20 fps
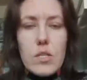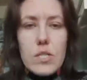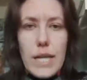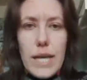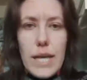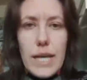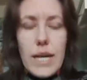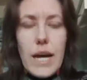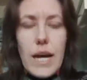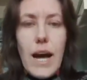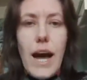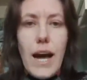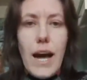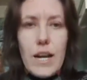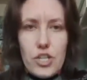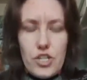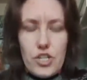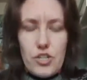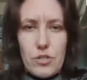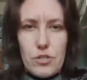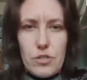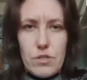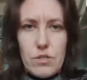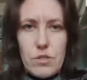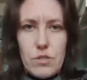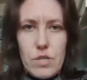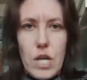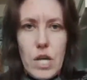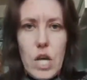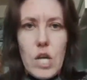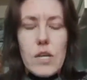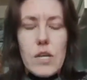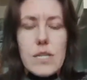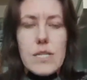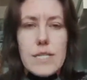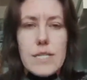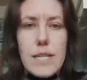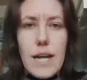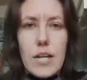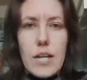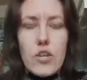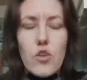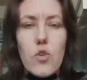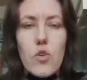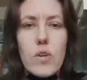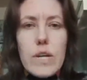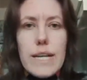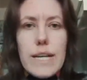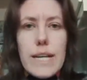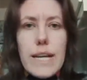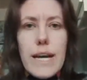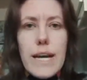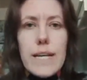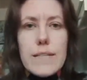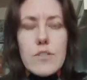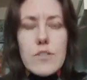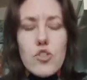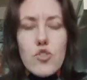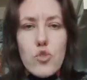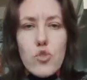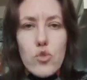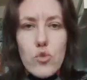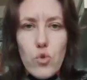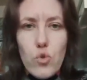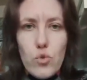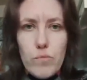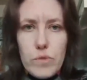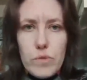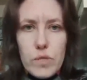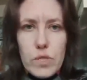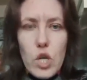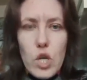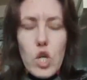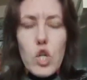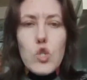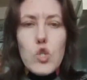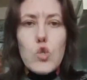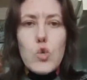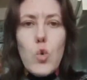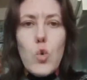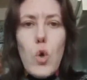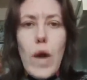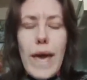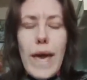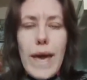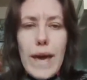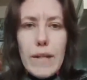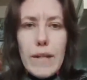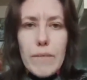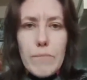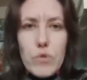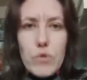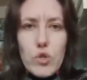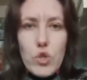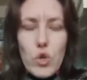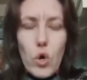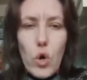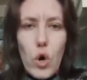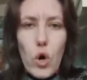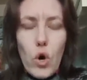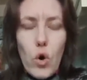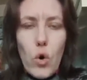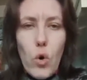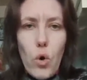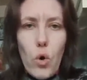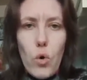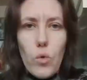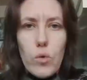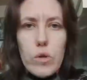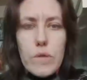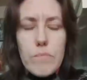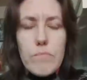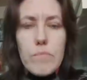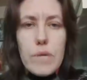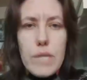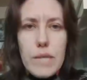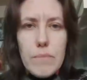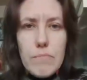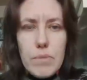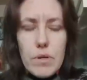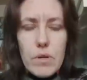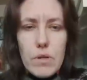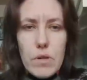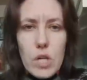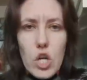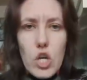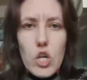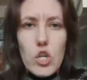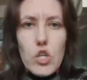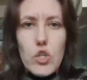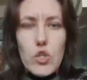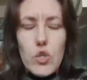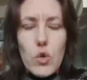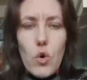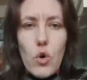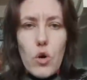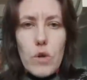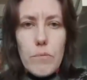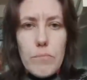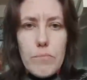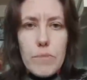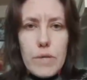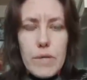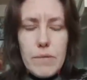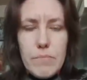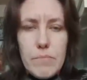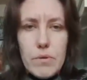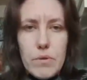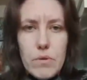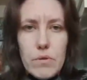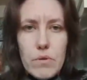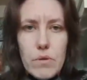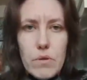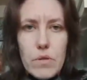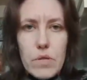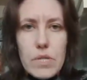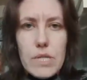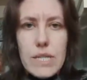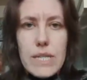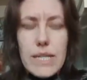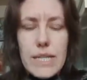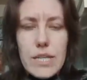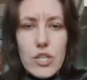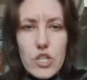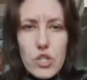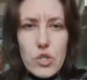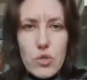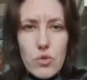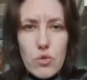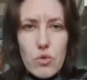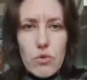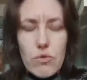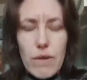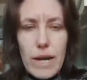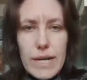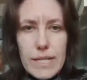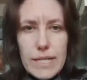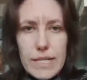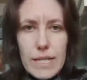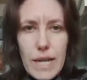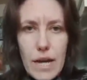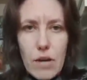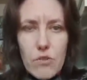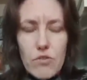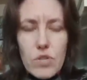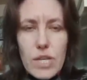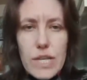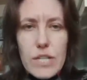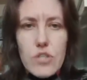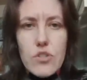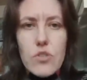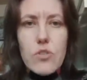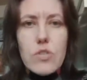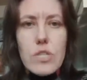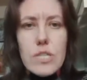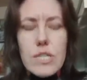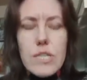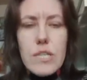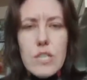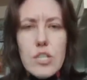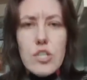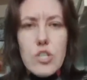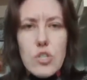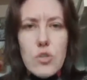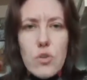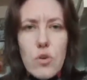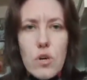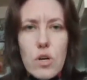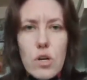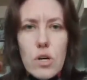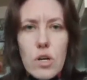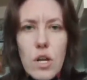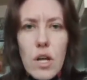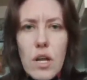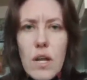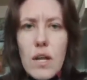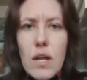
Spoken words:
Take actions. Start organizing groups to help your own people. Your people need you right now. They don't need your